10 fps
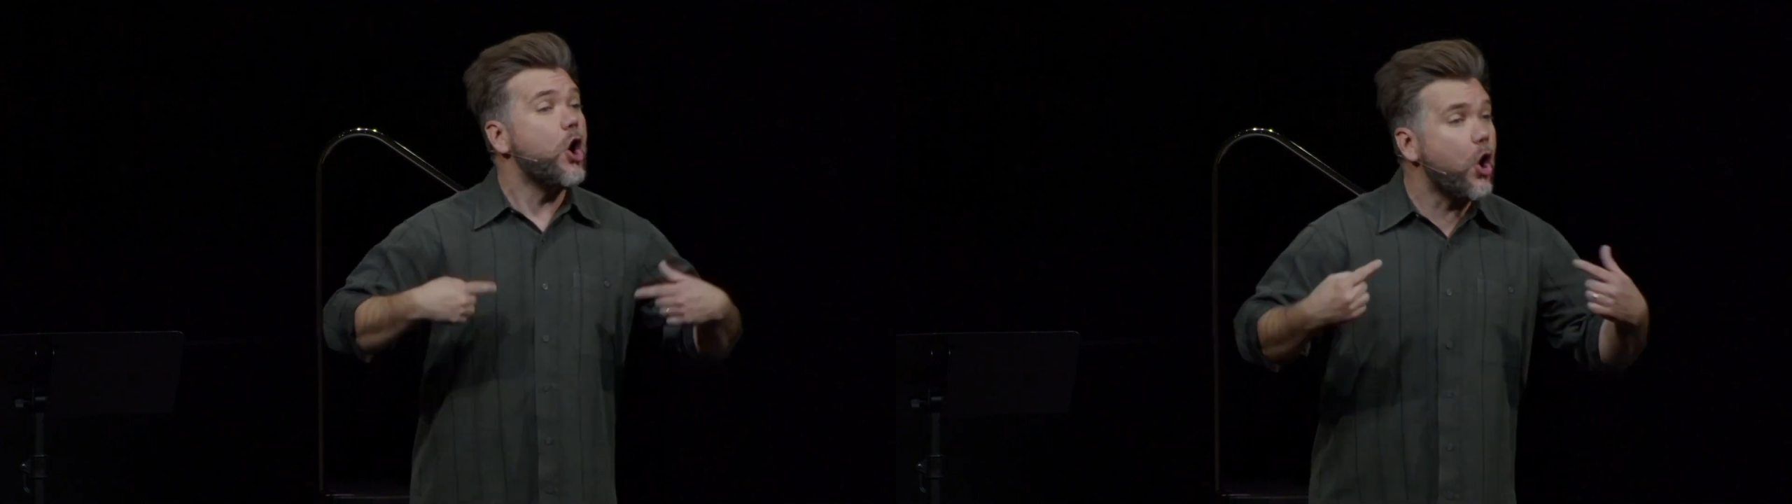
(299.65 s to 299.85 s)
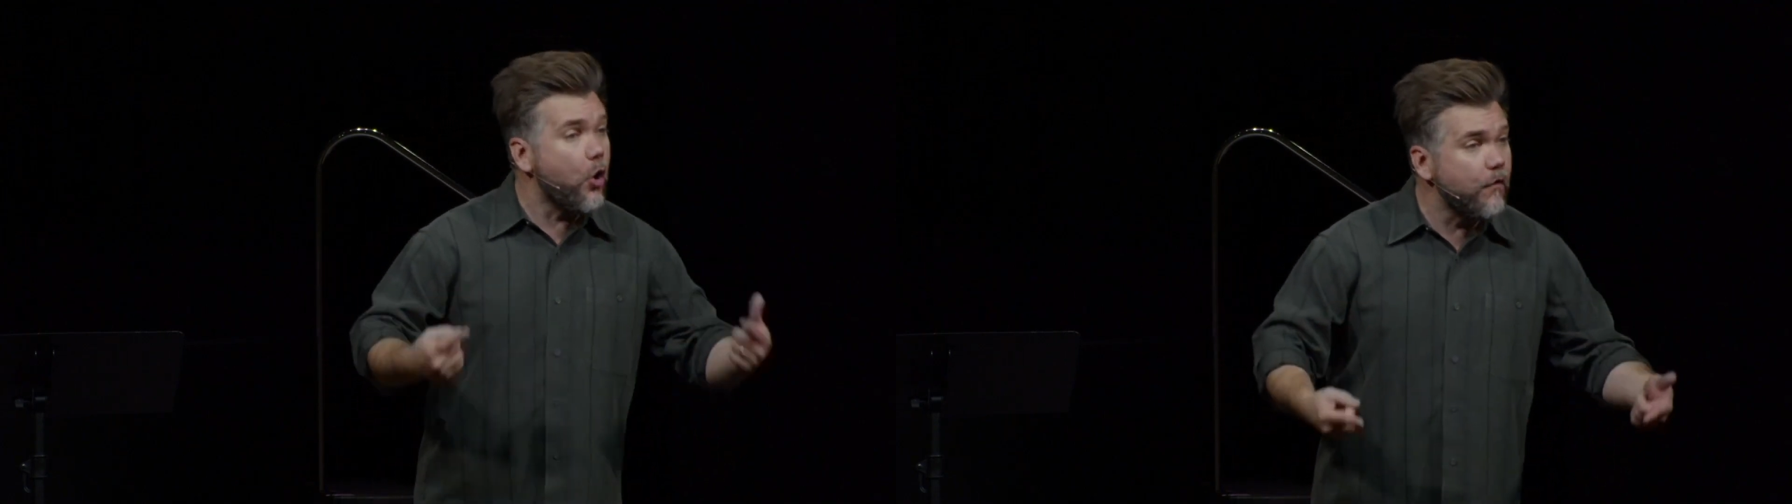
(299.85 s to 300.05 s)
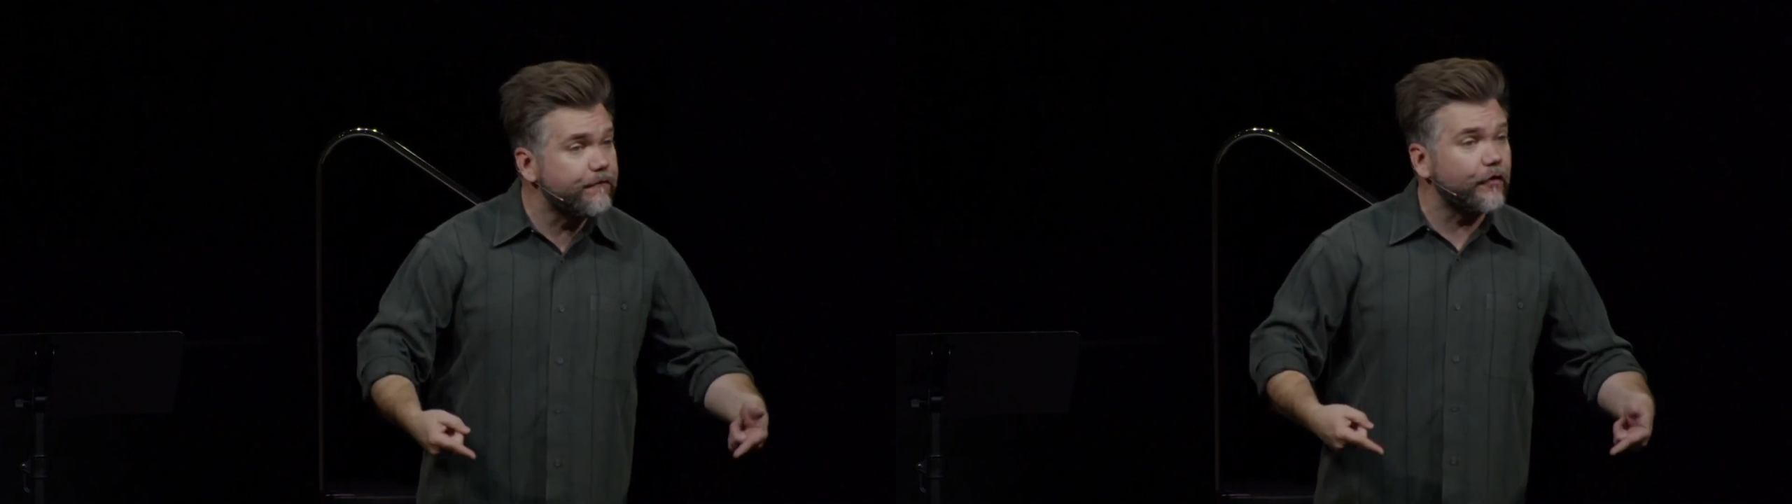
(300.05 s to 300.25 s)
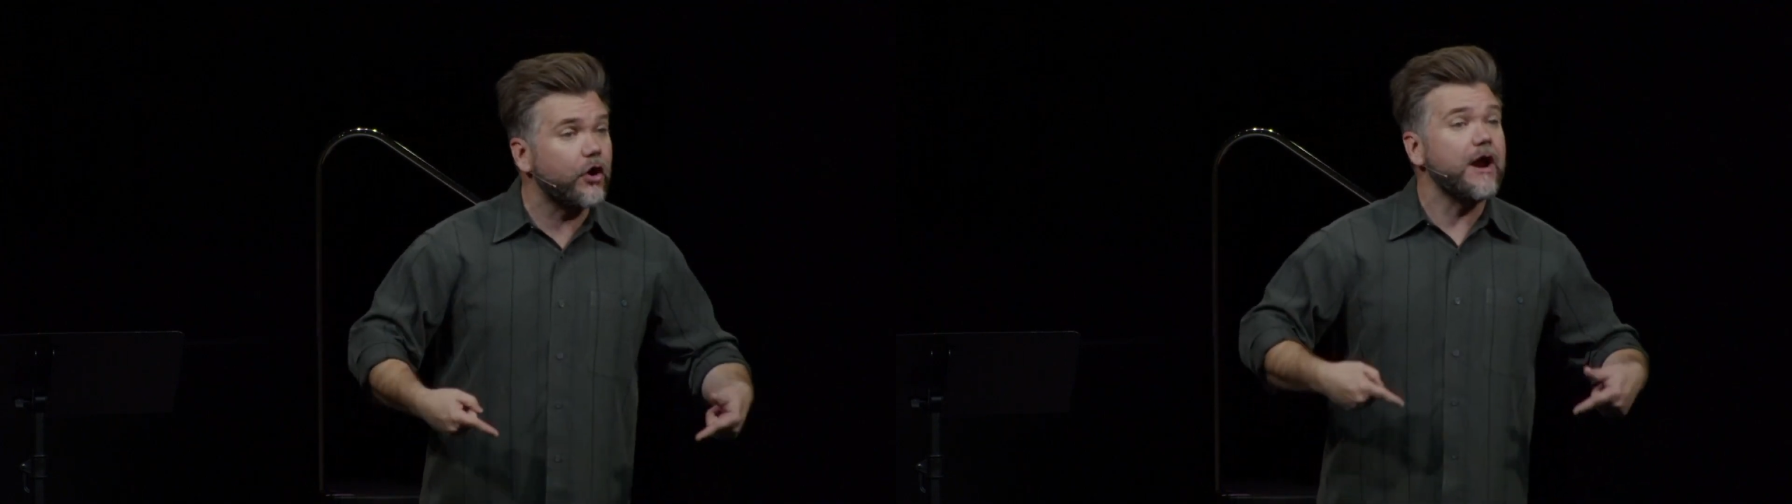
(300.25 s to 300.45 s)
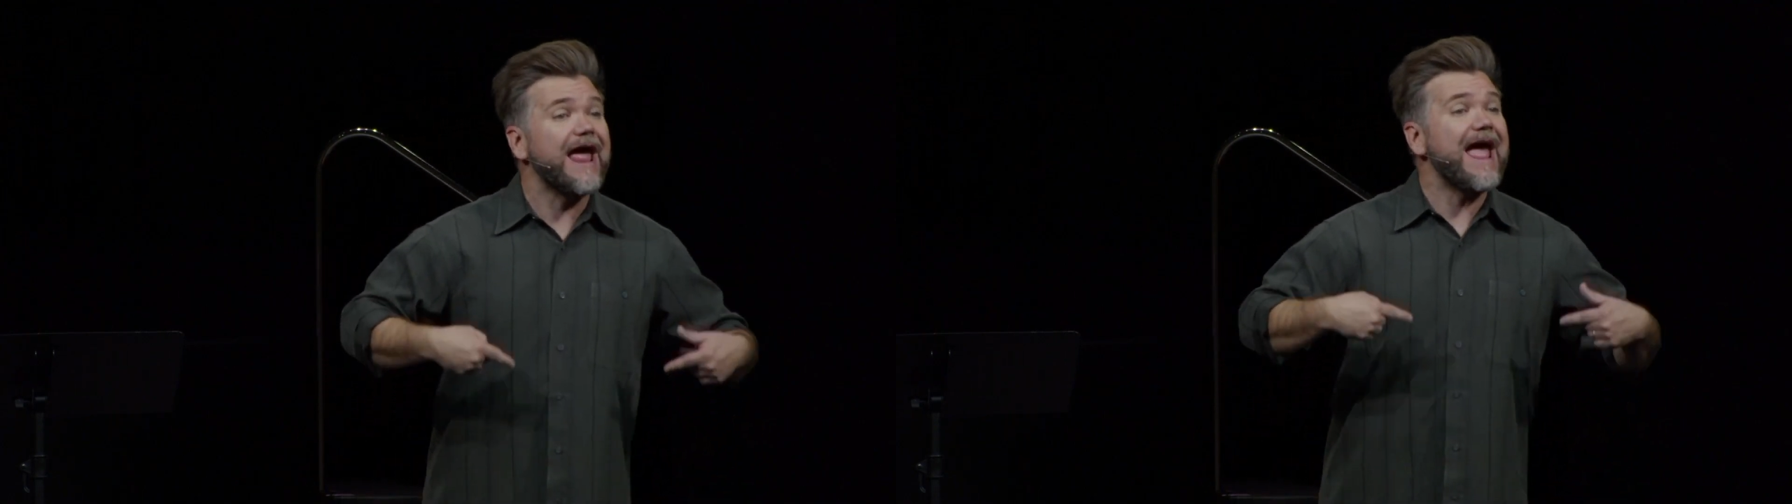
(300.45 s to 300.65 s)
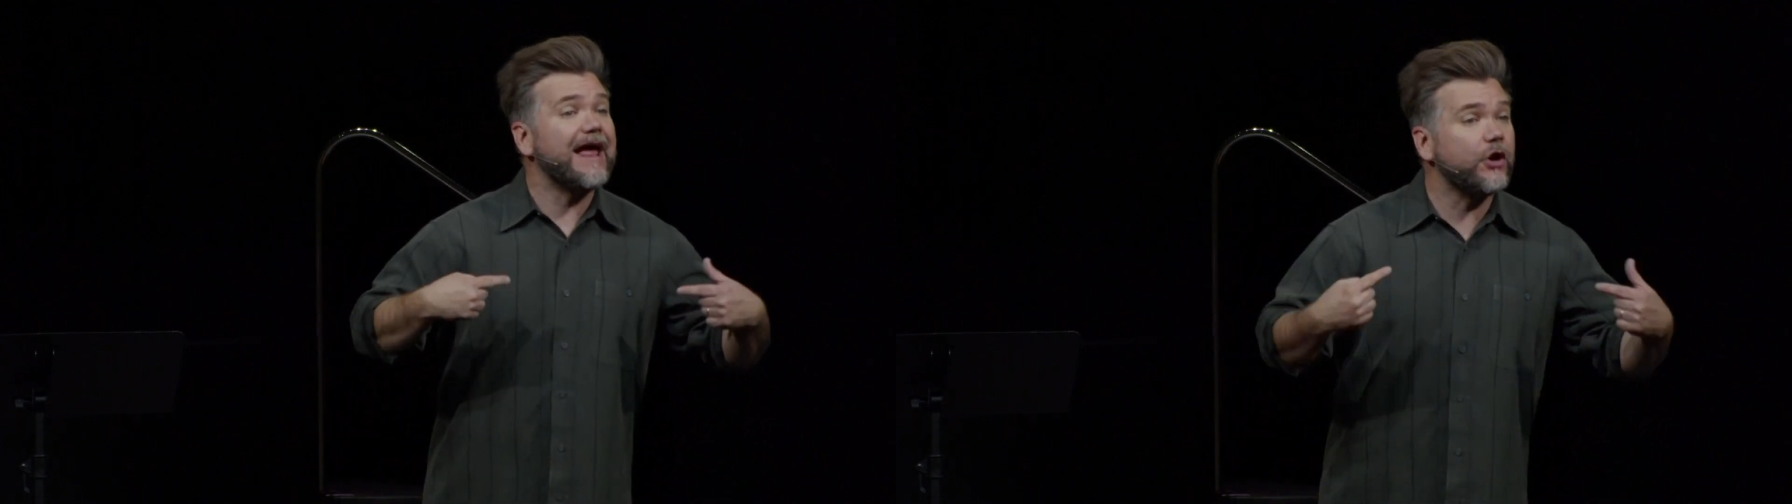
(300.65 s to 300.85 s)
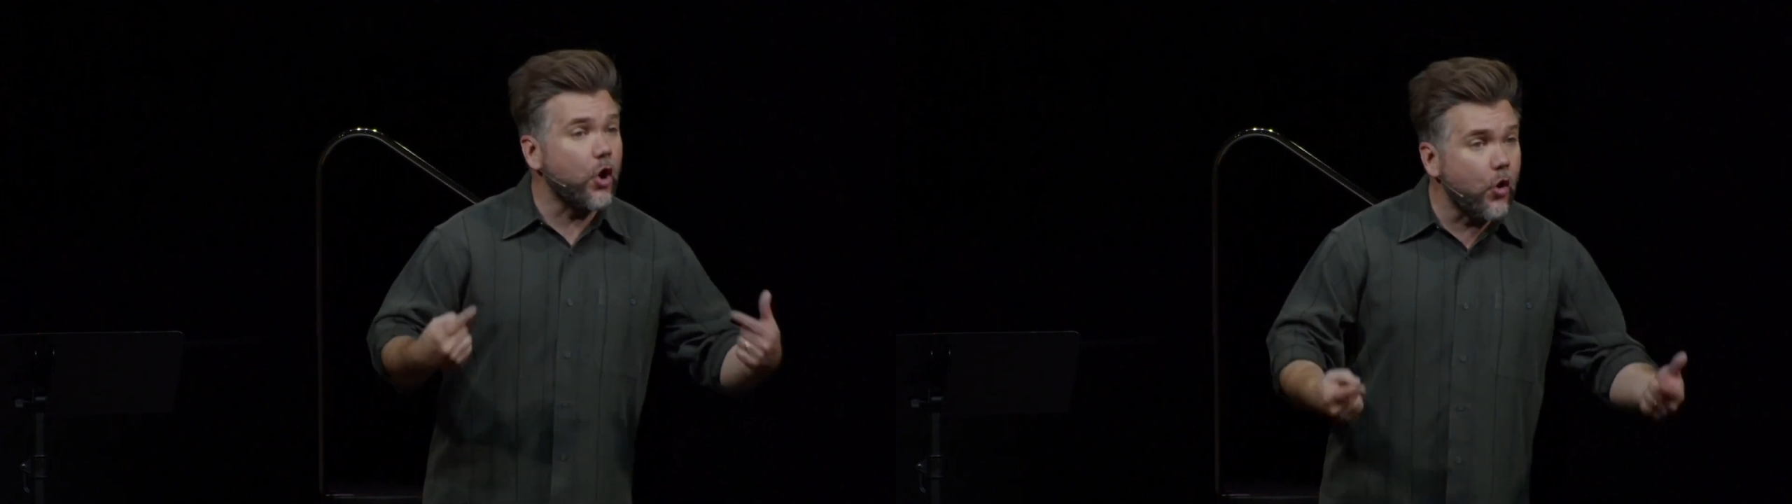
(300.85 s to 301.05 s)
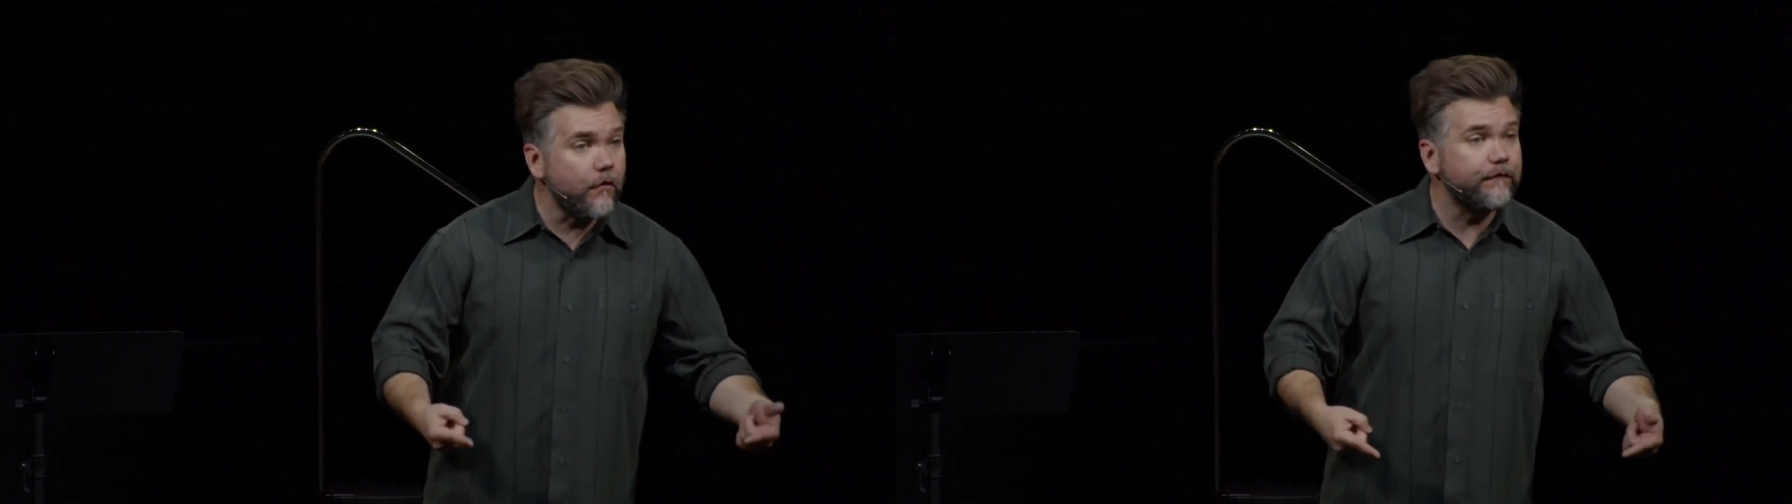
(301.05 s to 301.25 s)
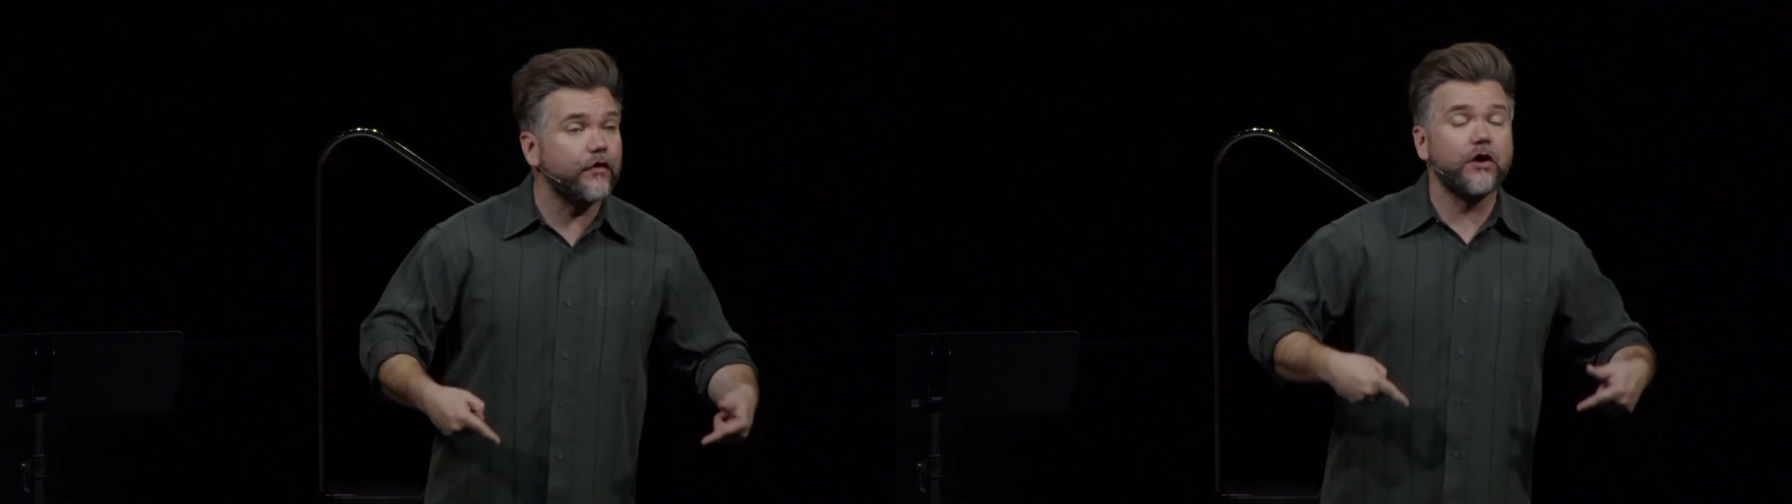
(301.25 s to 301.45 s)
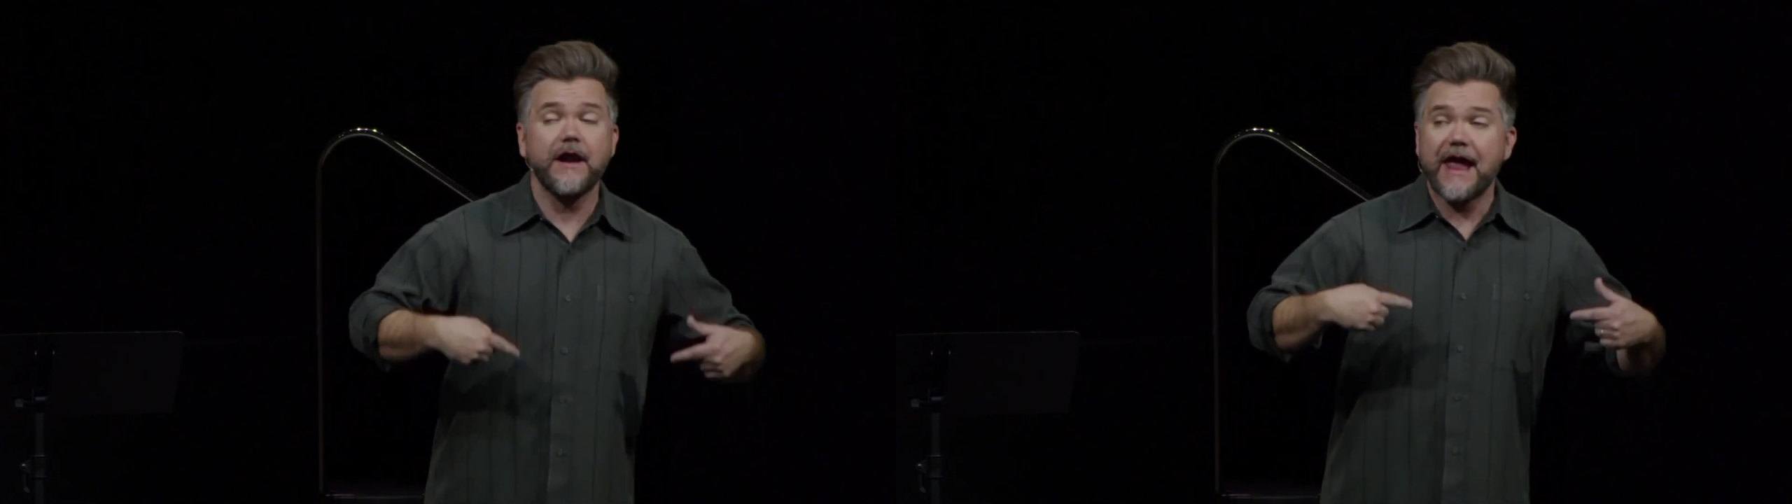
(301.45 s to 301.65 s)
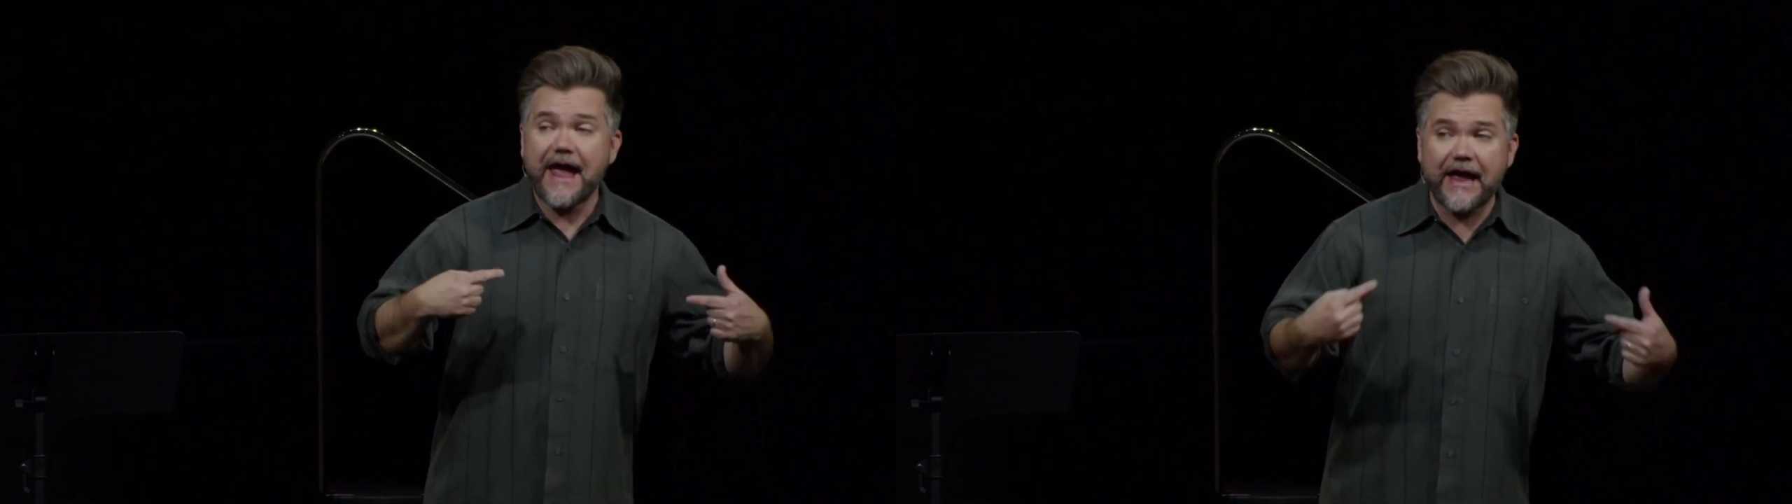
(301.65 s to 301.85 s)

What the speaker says: over and over